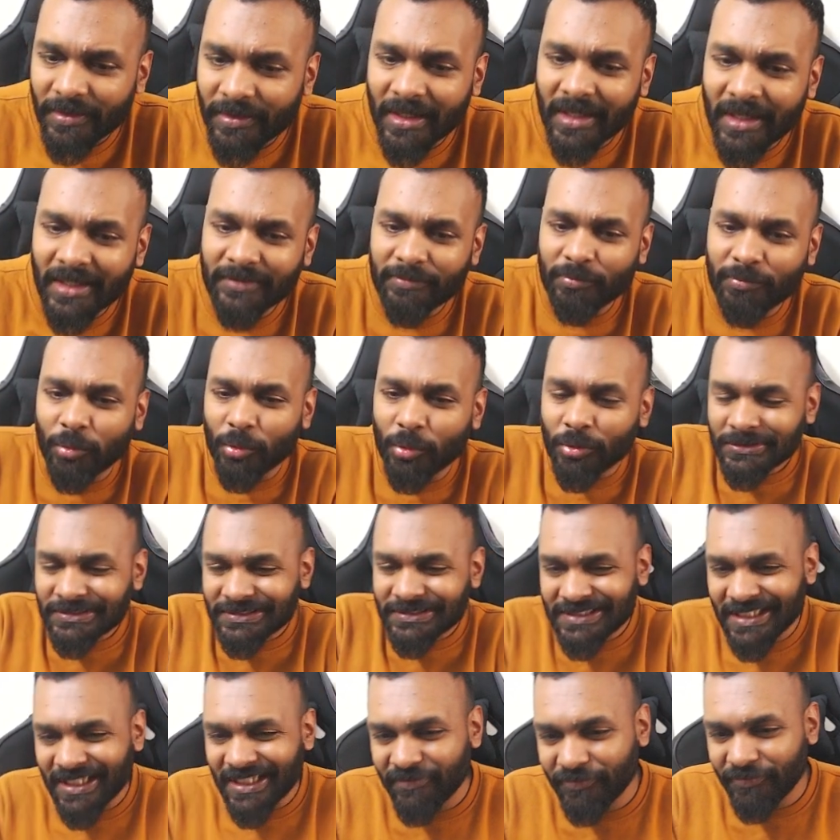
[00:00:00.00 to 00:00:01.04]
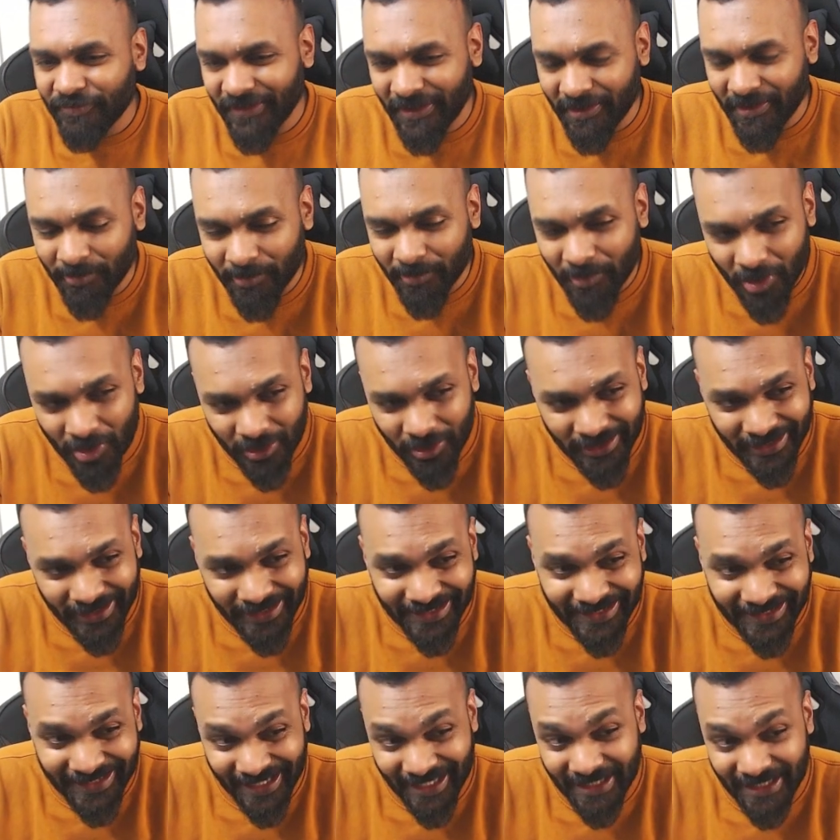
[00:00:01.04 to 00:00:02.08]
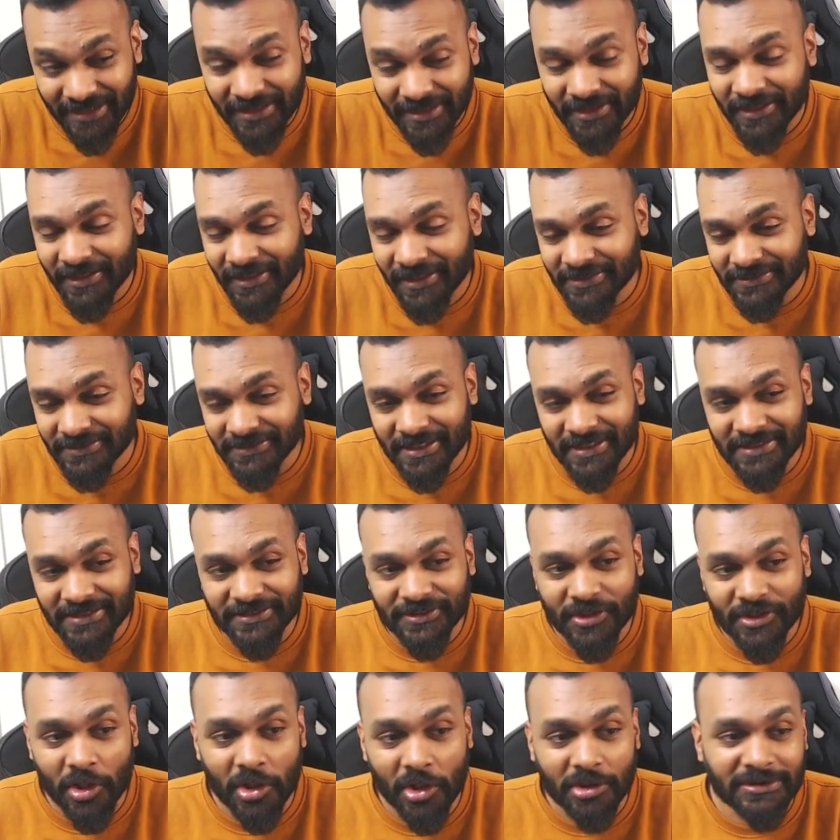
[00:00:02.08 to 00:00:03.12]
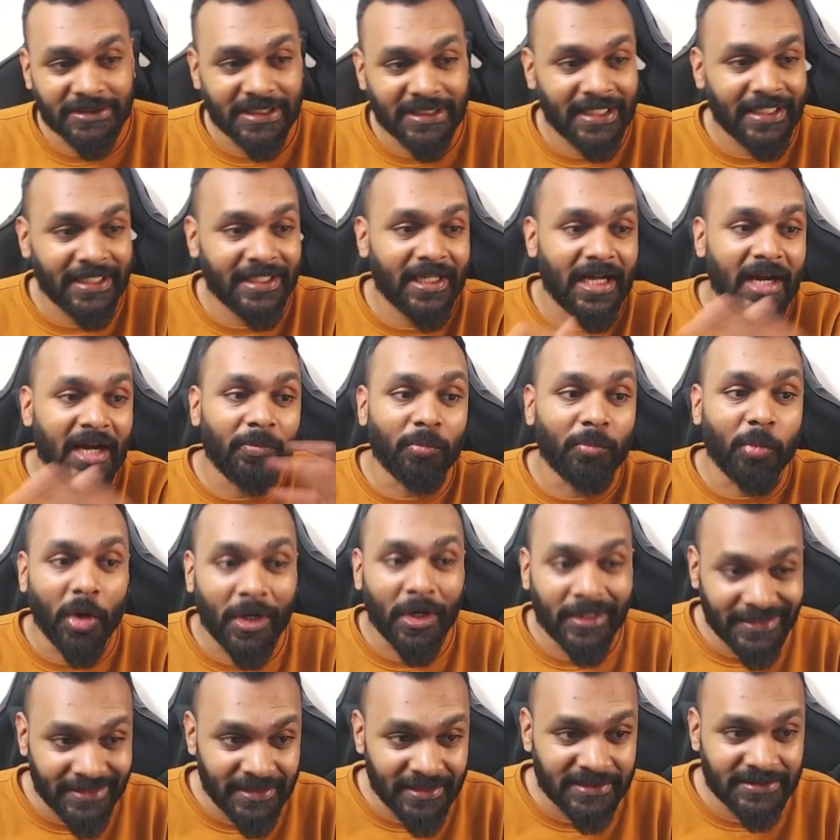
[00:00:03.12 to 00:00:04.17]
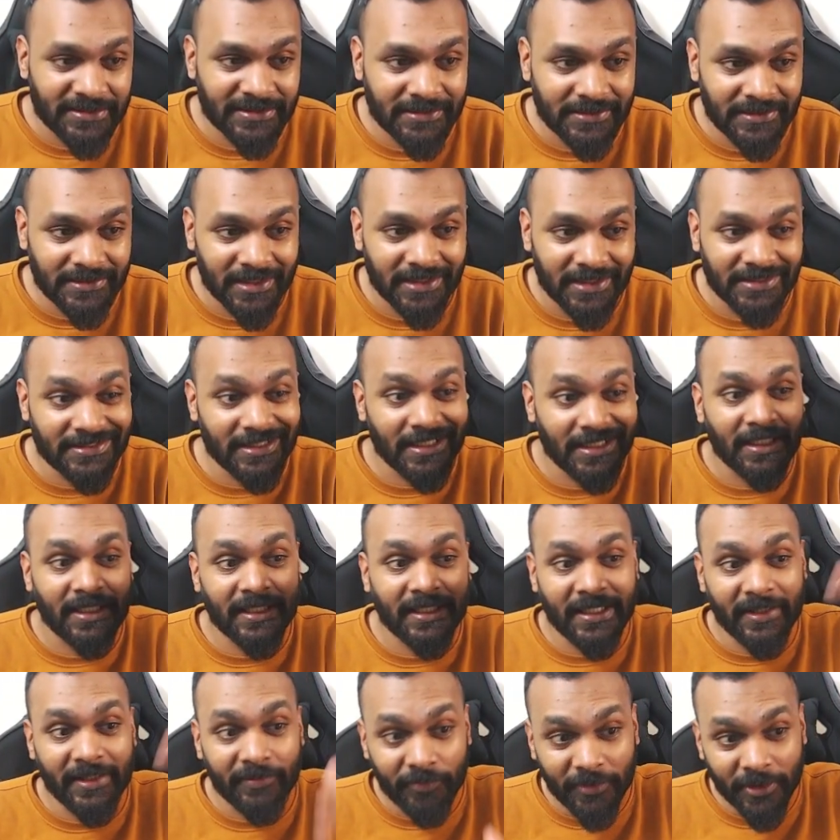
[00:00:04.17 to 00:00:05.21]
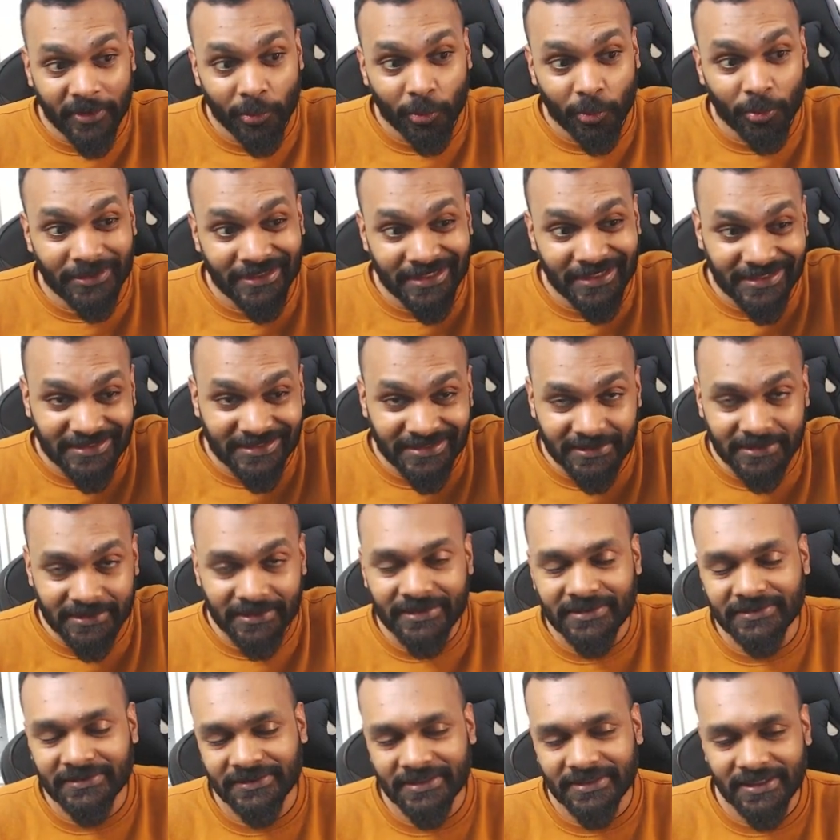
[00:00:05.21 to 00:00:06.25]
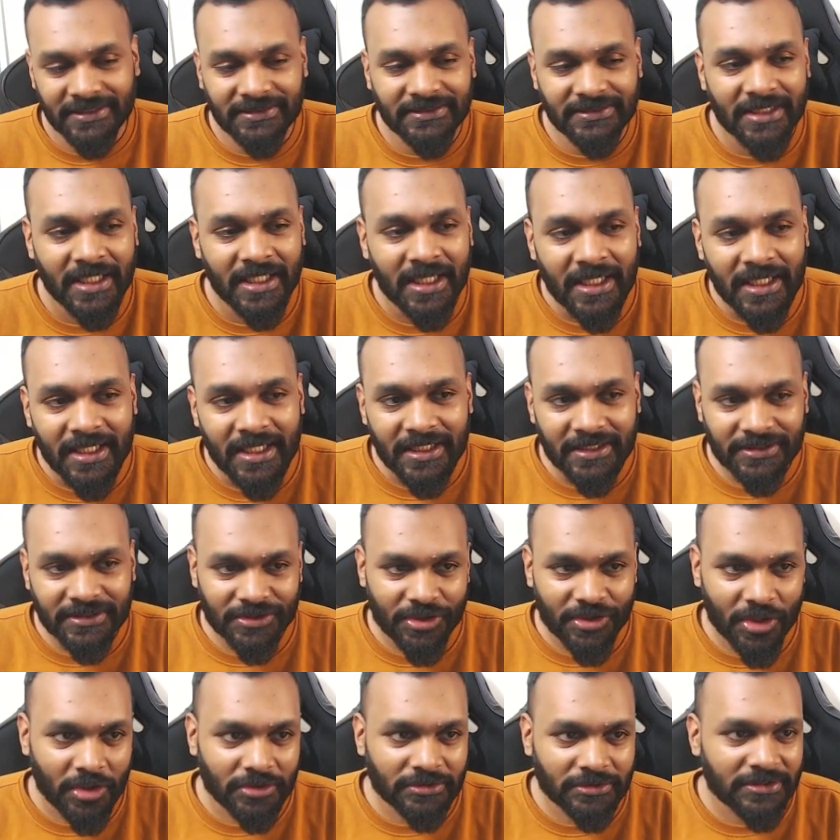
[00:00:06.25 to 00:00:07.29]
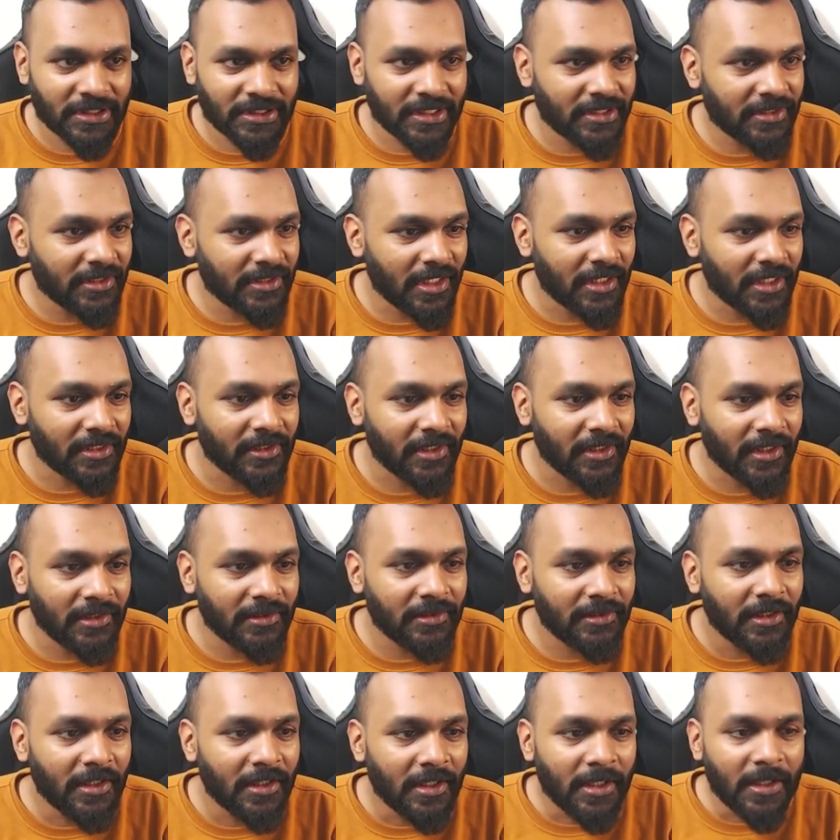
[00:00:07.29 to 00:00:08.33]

I won't say fear mongering yet because he's not saying avoid this, this will give you this disease. He's not saying that yet.